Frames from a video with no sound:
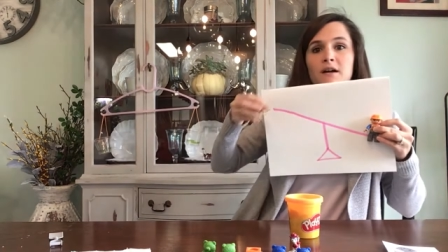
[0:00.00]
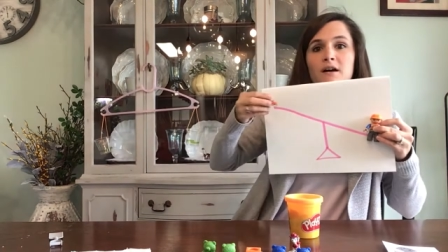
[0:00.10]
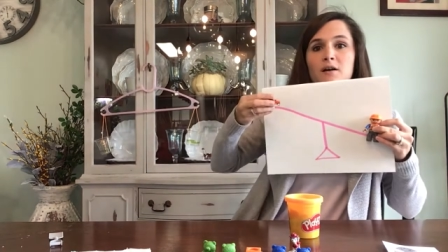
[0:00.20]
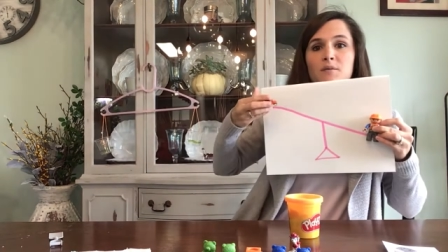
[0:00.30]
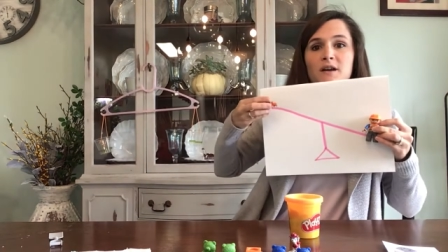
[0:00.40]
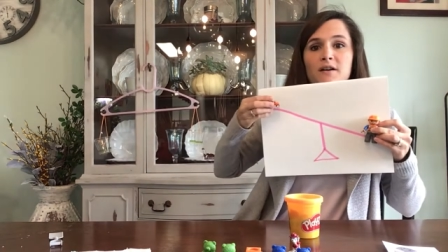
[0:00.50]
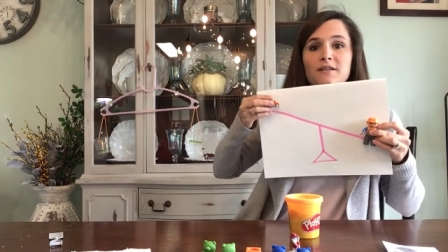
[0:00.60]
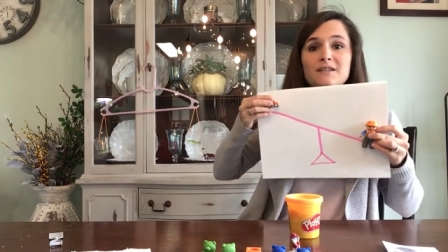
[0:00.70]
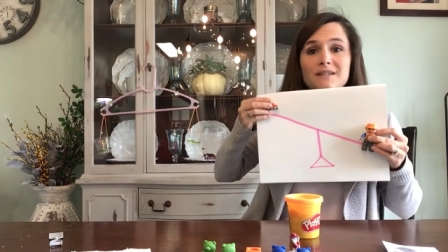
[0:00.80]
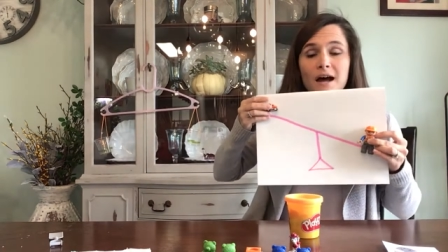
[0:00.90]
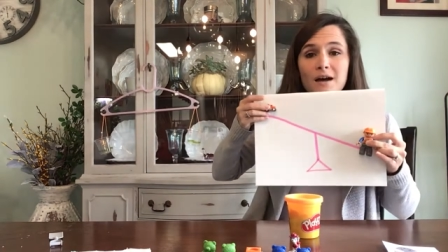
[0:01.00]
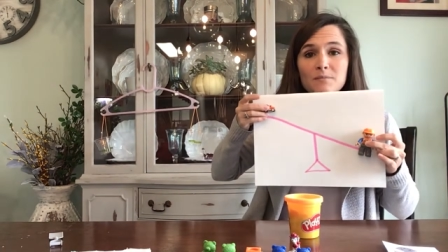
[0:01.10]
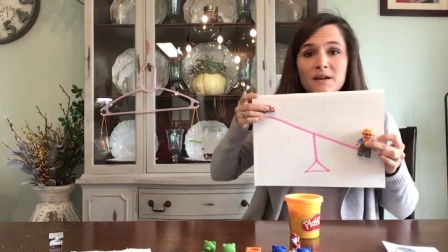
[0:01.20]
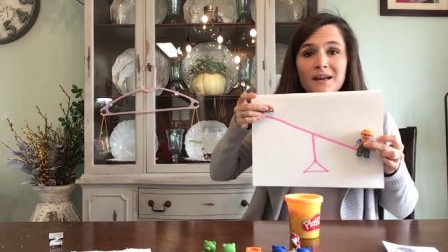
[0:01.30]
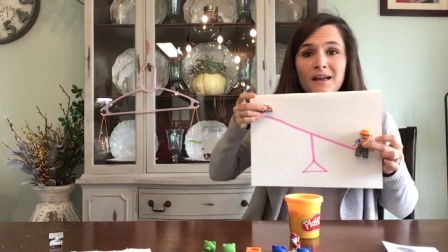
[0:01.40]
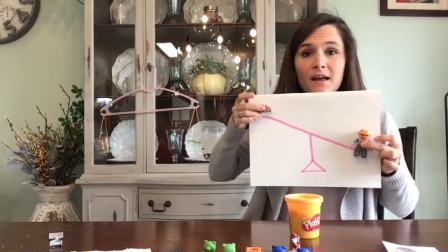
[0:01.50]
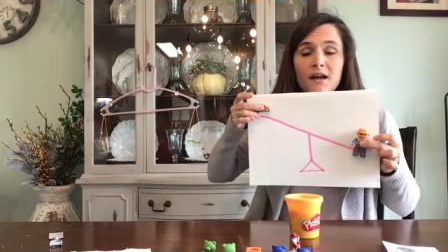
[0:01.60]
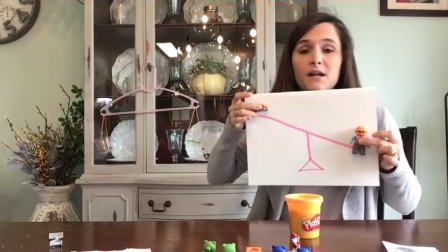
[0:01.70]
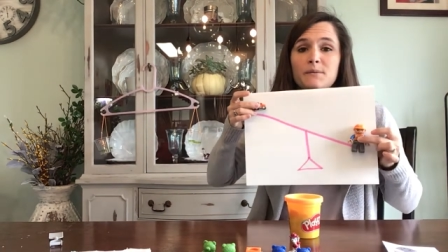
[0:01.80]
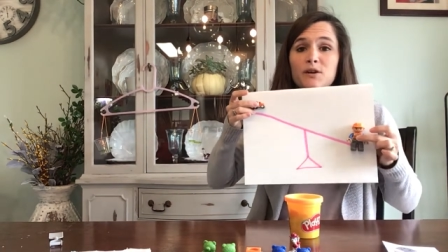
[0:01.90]
up here at the top.
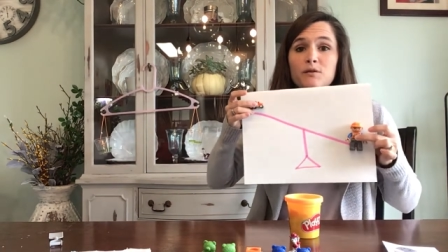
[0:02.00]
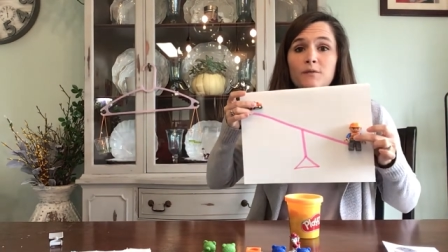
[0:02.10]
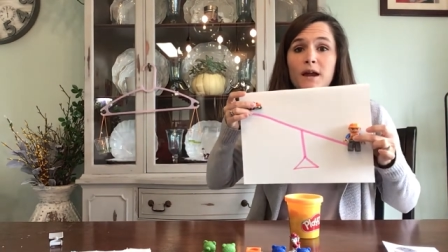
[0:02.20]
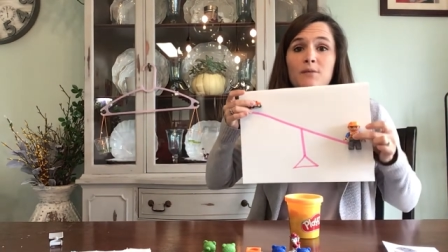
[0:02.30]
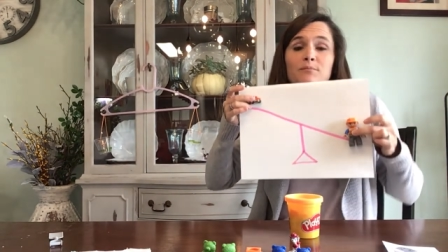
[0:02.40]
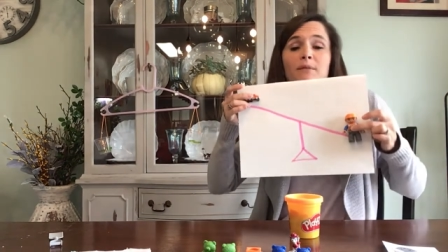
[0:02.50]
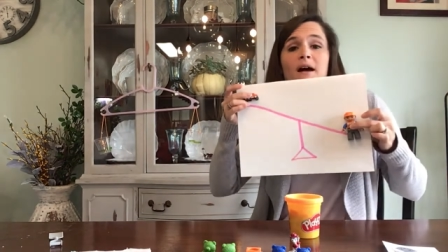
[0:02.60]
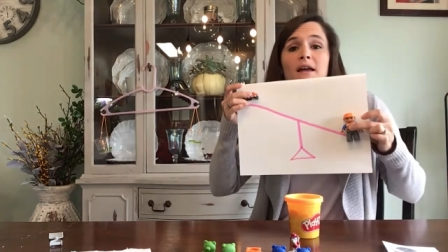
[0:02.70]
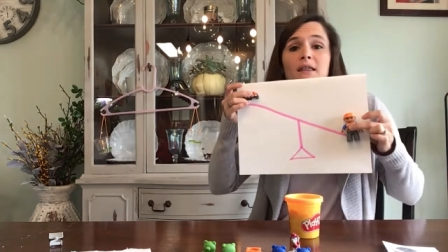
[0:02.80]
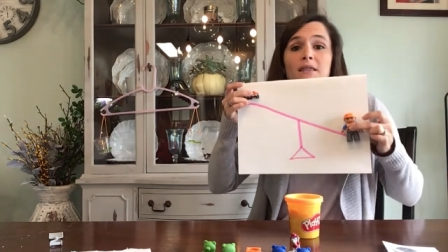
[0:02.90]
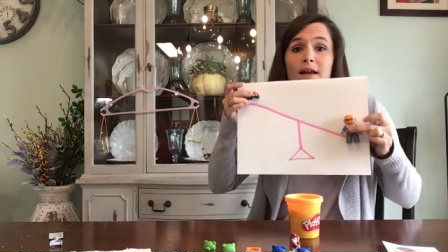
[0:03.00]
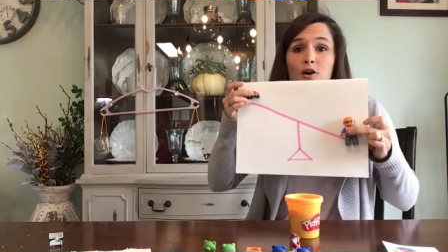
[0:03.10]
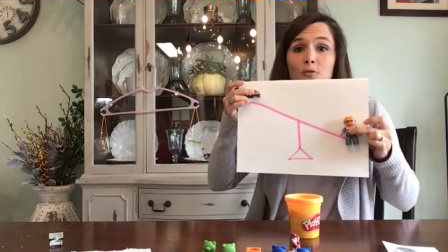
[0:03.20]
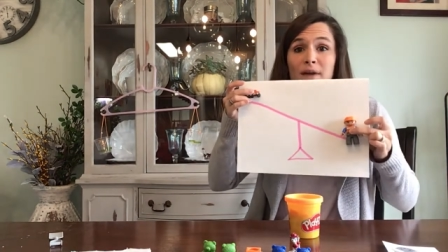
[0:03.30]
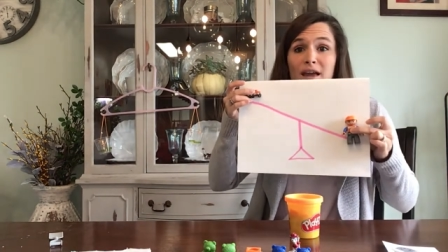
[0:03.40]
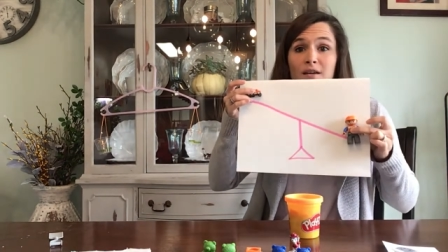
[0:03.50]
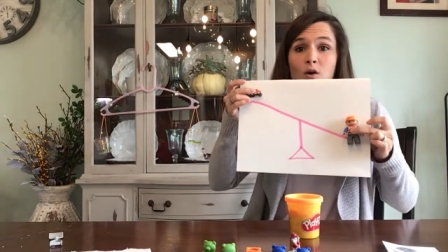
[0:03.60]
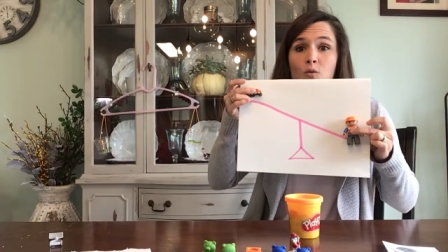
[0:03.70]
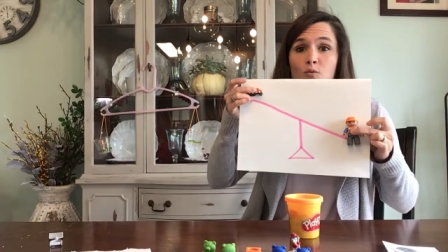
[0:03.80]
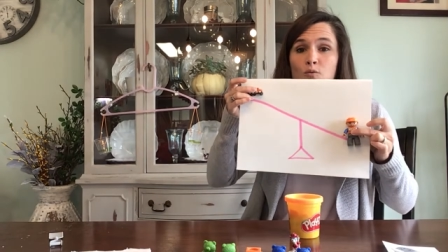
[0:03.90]
And I'm gonna write my Lego man
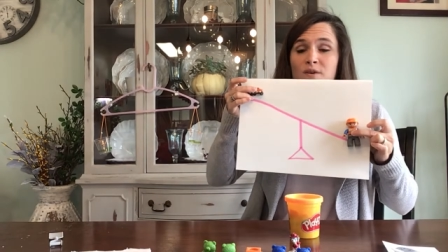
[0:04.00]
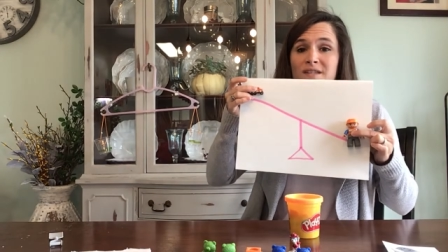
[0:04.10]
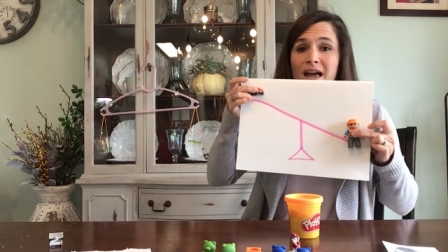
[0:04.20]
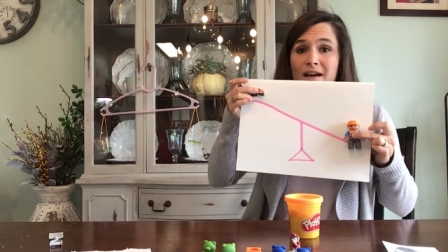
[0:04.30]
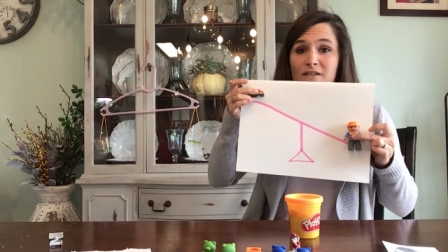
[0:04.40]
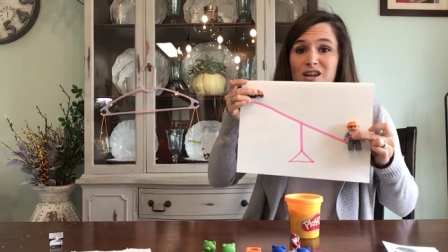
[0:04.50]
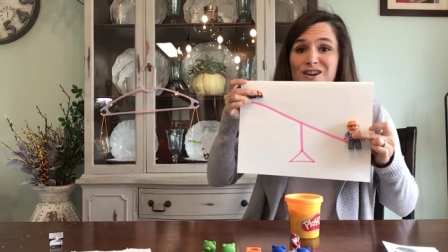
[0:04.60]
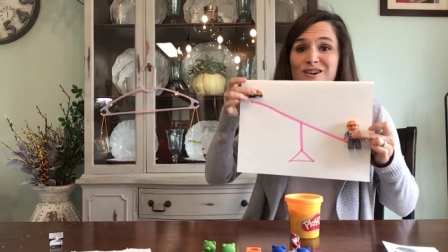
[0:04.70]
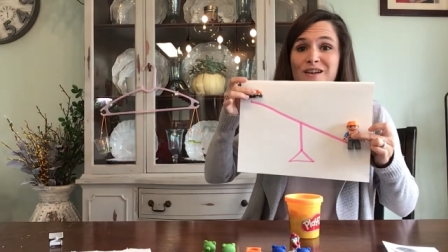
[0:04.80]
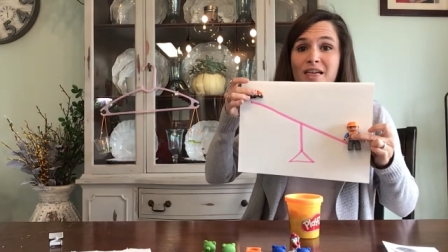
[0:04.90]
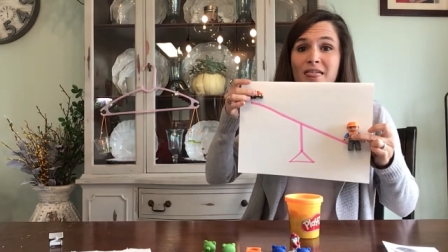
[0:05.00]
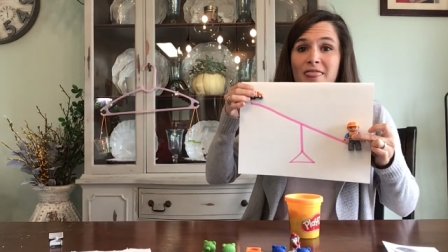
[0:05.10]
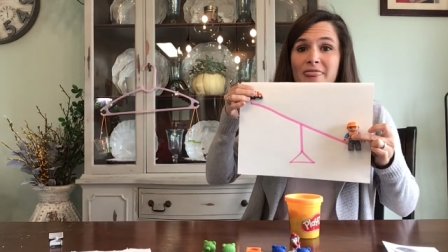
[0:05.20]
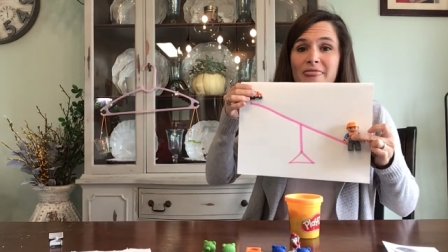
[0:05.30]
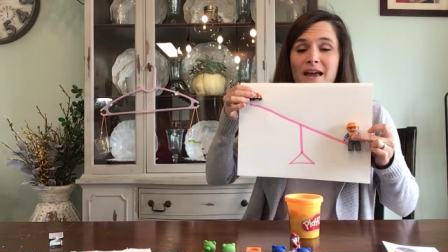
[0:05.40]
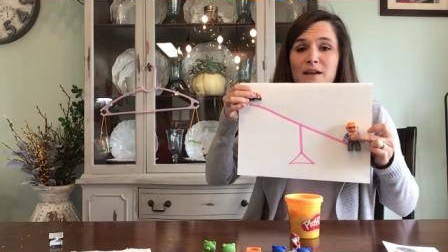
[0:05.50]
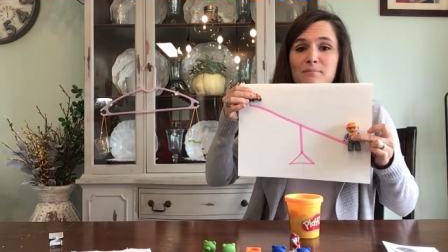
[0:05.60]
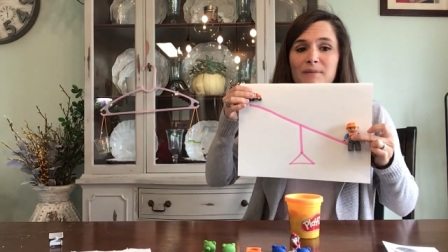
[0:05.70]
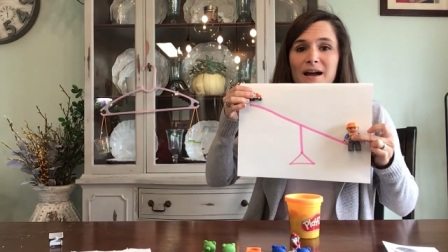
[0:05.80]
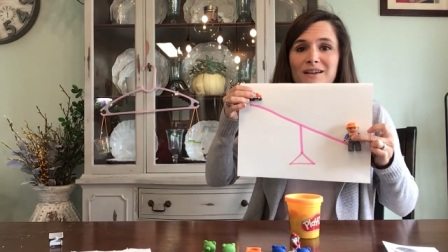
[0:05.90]
was heavier
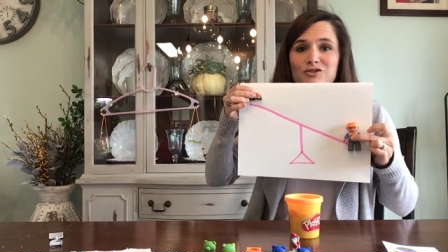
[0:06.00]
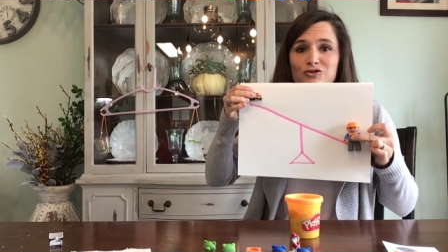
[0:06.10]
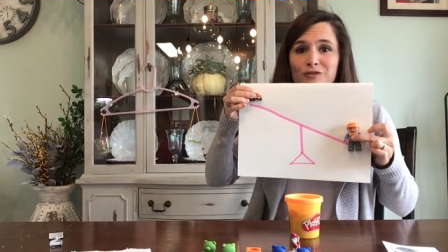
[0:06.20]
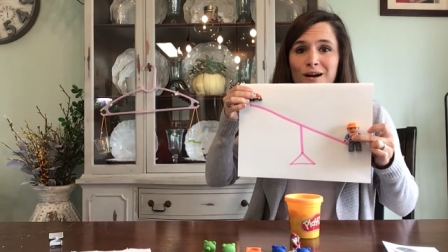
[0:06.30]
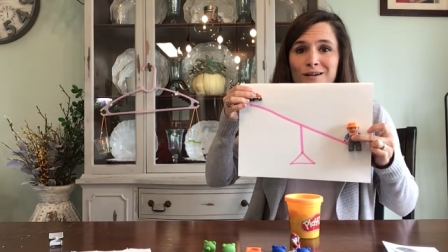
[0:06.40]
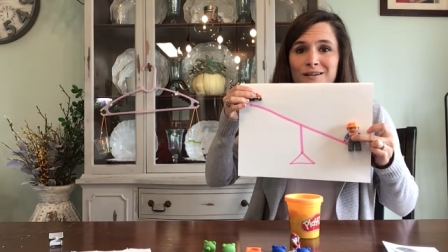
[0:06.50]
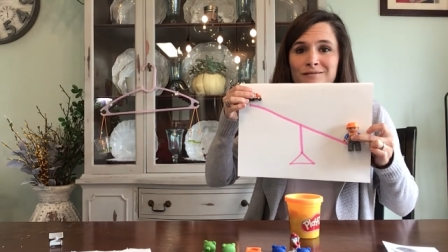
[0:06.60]
than my truck.